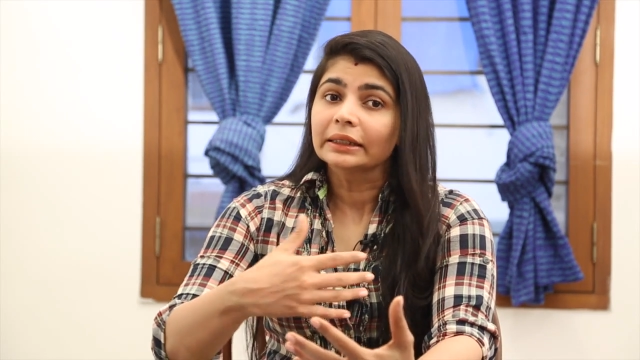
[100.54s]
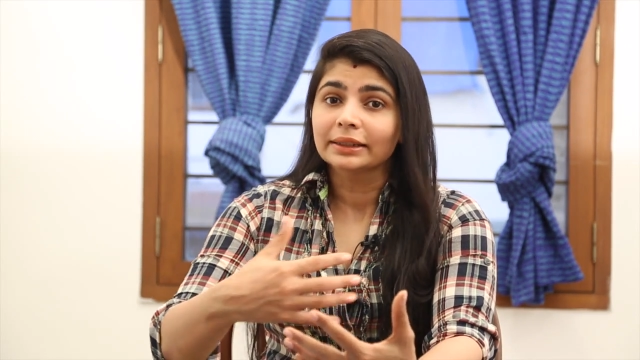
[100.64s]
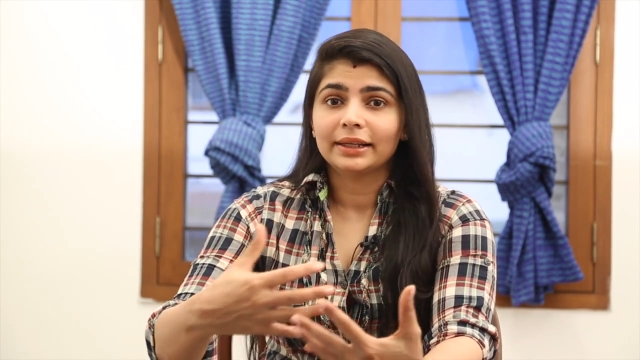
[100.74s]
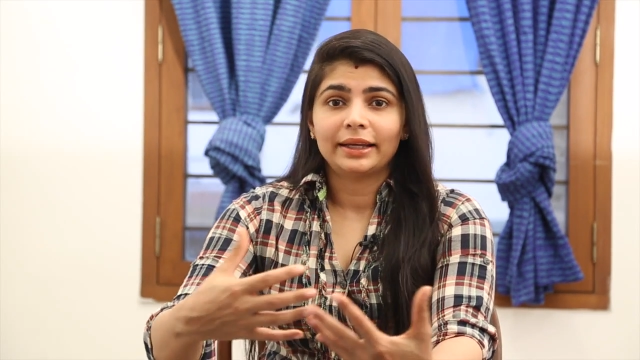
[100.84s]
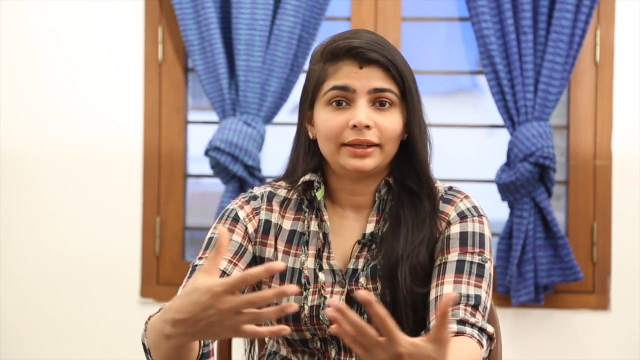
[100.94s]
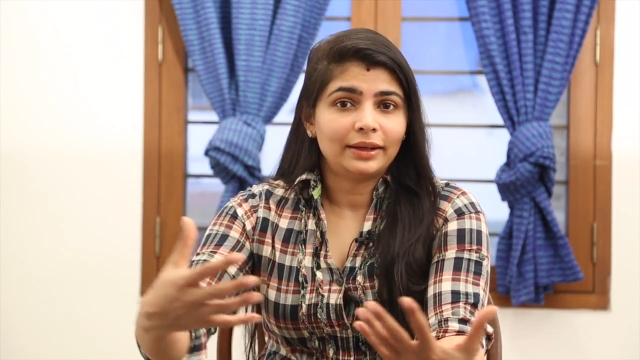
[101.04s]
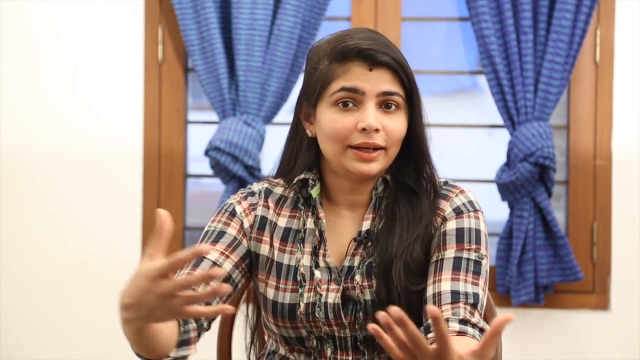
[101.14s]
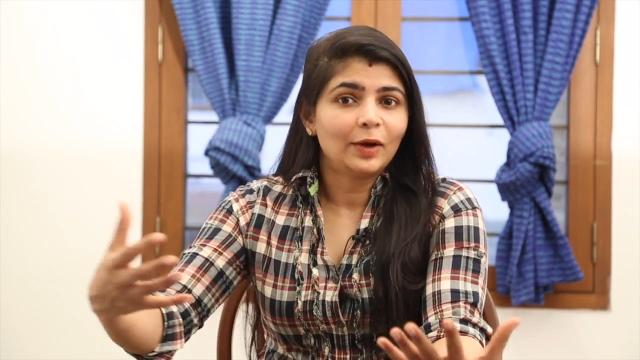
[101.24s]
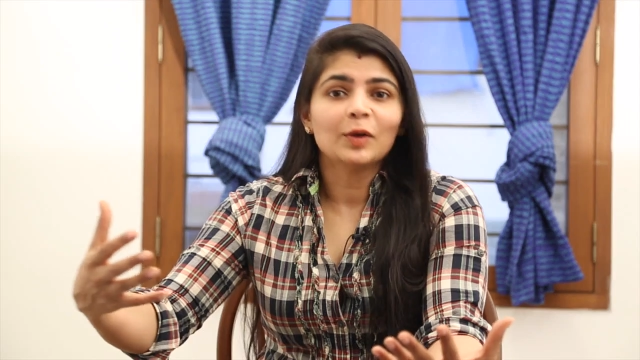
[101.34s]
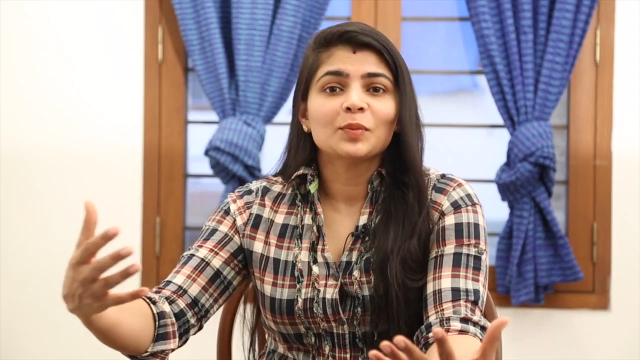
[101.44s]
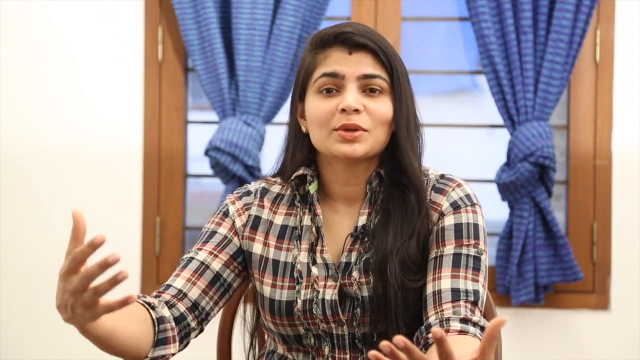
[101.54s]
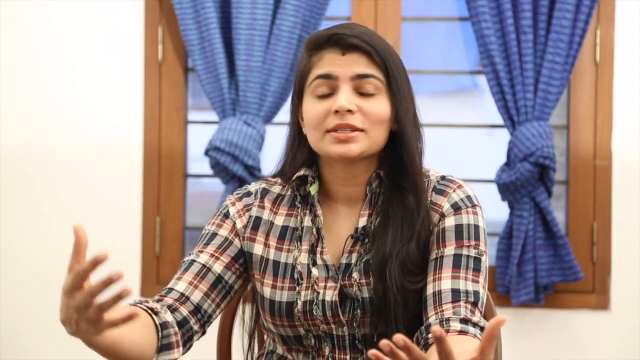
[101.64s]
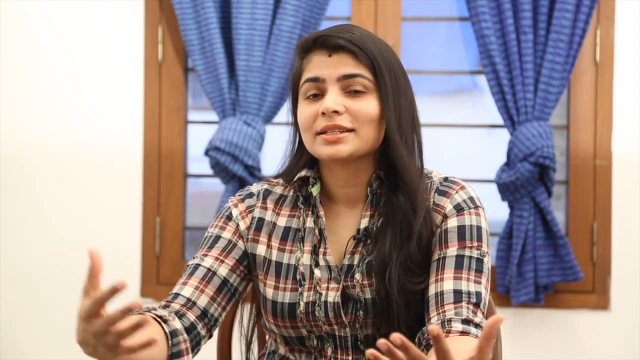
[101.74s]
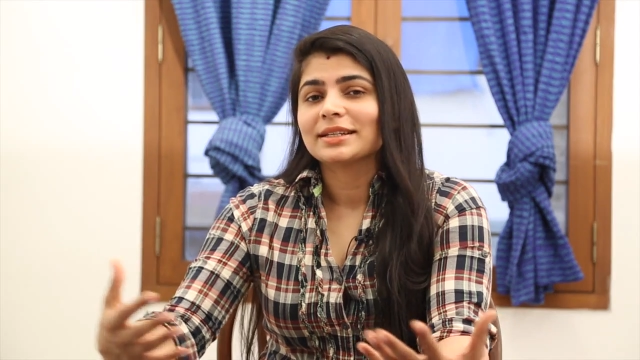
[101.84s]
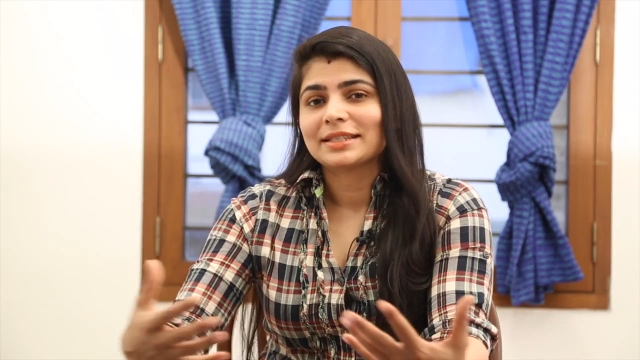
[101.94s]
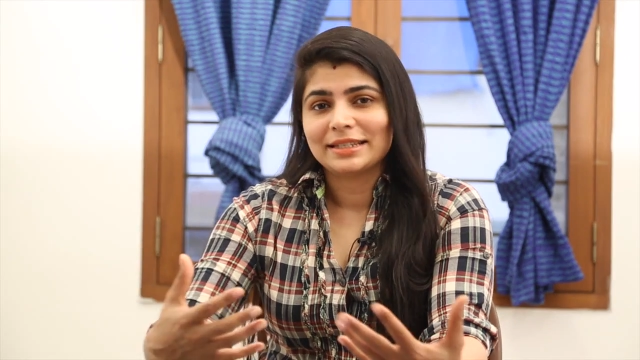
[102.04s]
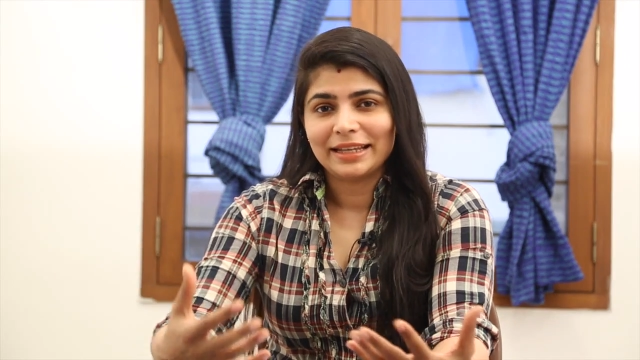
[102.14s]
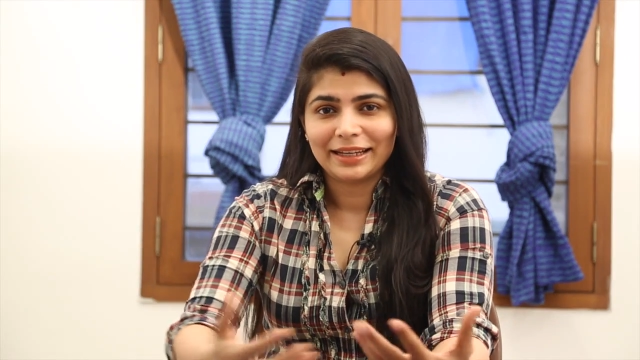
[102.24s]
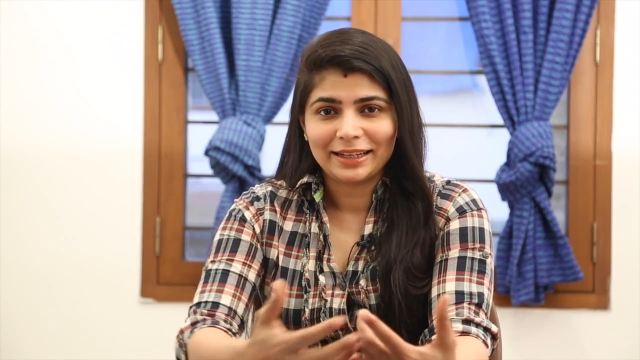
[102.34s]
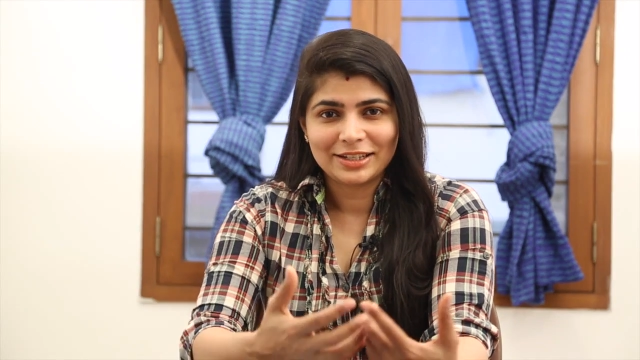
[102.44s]
like almost a
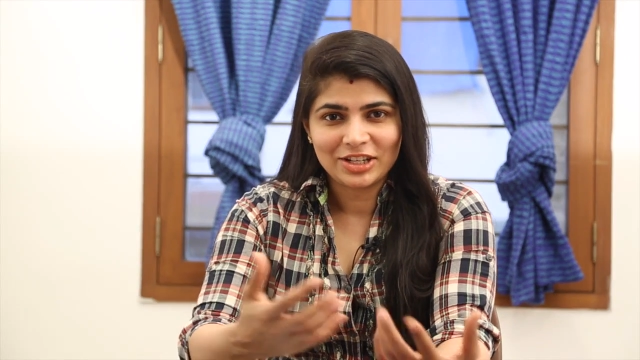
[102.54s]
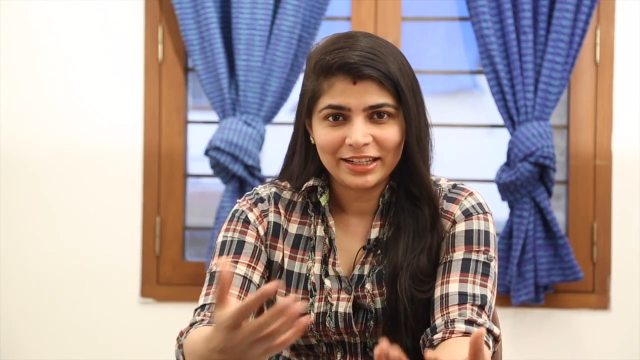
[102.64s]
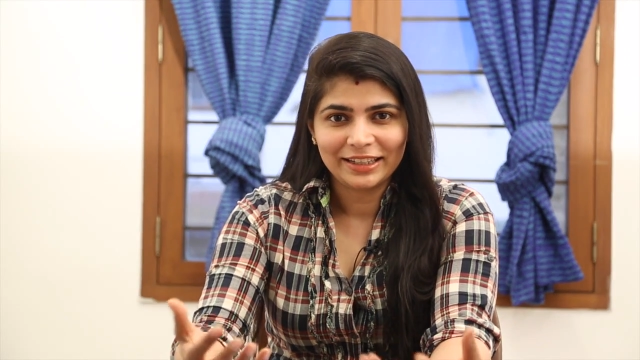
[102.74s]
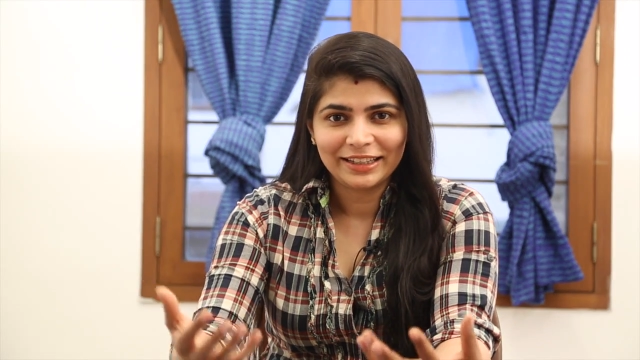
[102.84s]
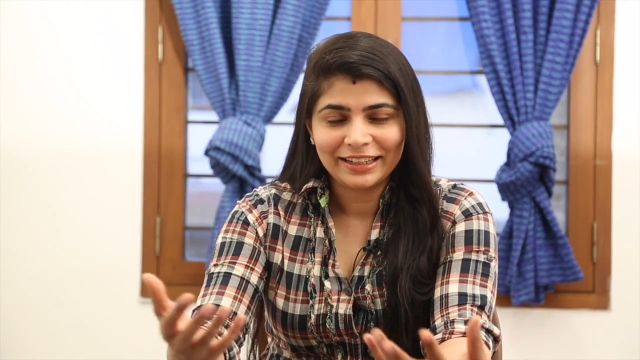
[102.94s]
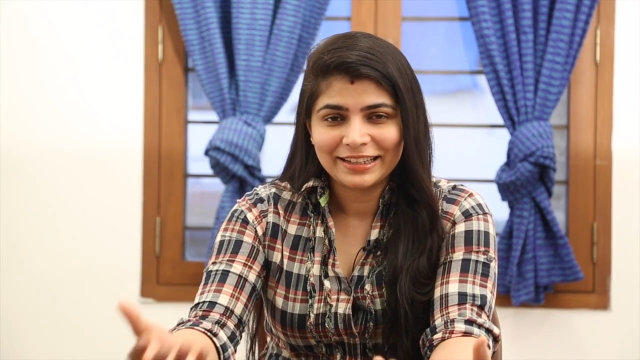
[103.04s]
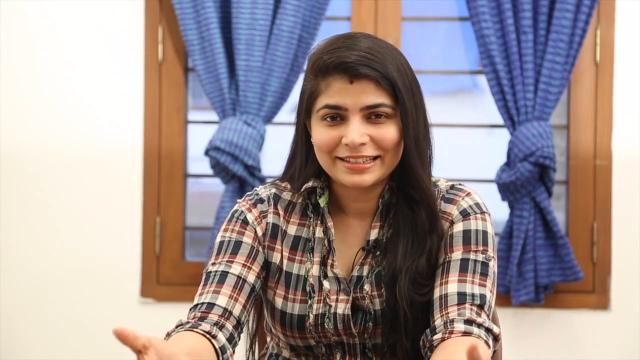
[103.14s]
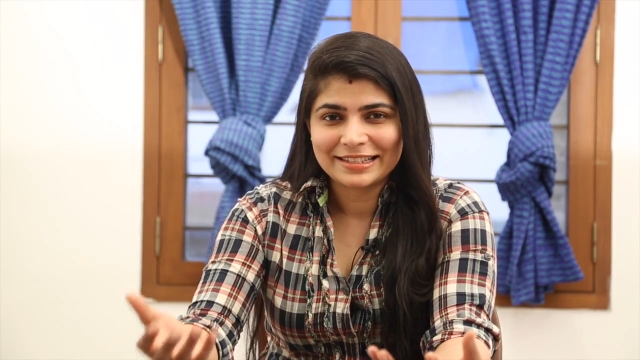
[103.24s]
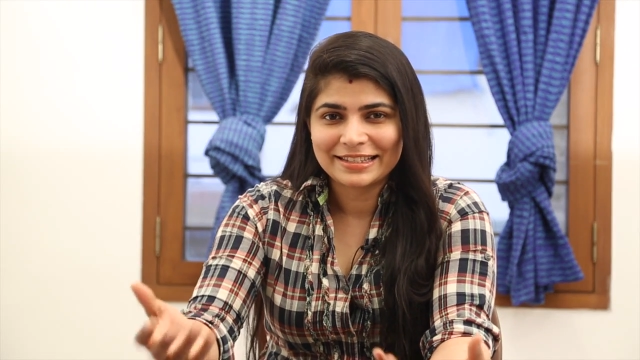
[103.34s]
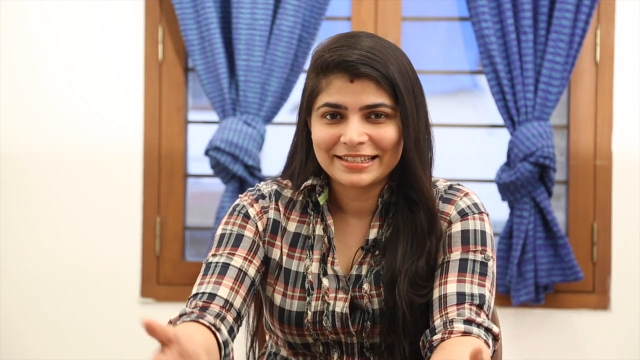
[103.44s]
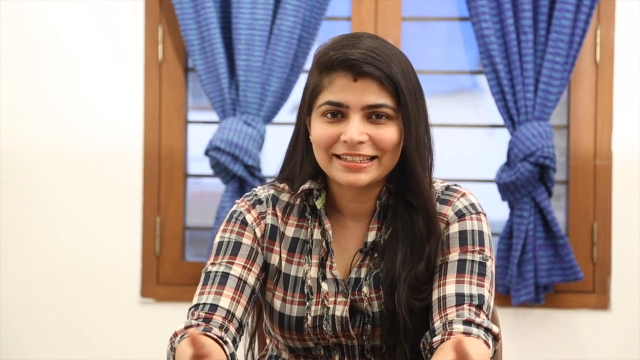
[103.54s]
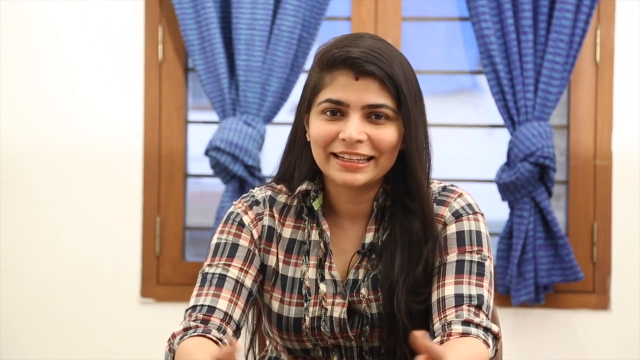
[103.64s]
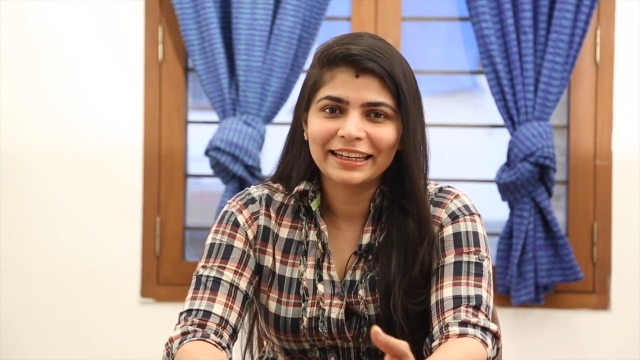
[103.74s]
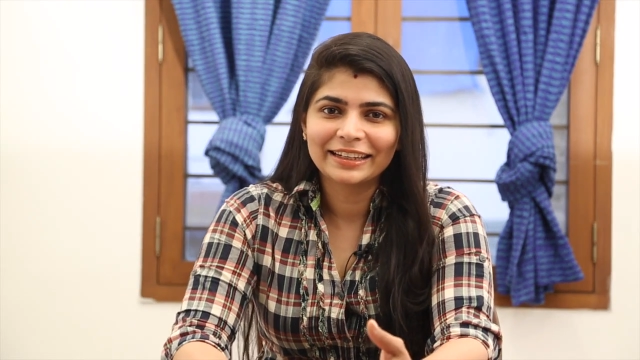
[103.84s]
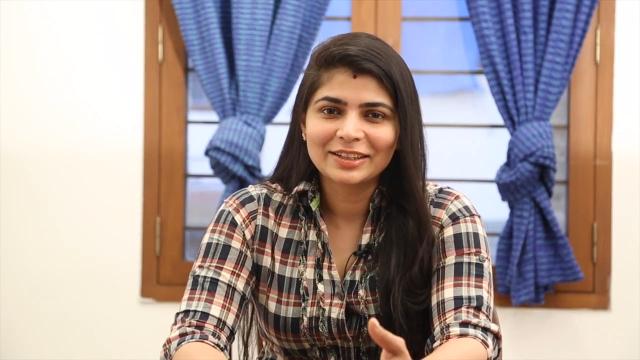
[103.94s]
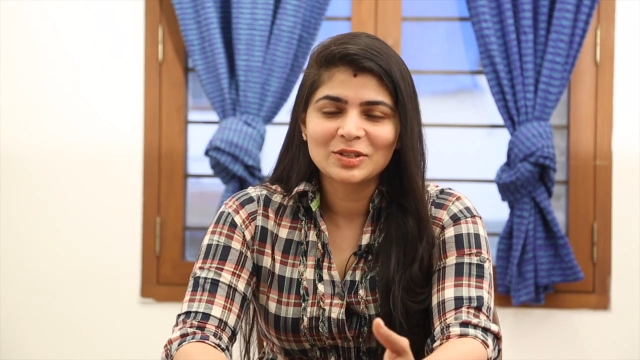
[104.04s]
snake shedding its skin.